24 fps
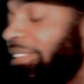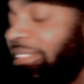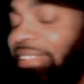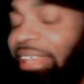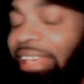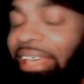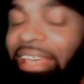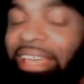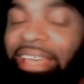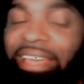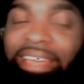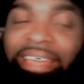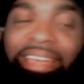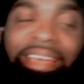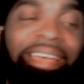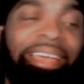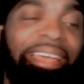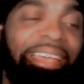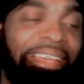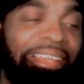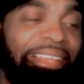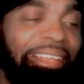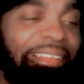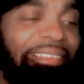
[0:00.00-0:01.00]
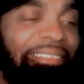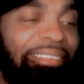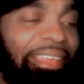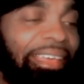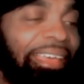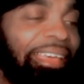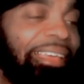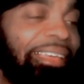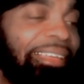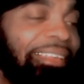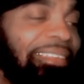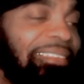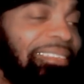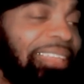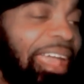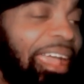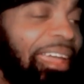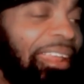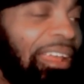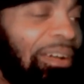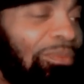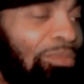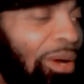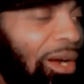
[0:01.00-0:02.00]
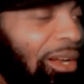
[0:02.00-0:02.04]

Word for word: said, he said he's staying at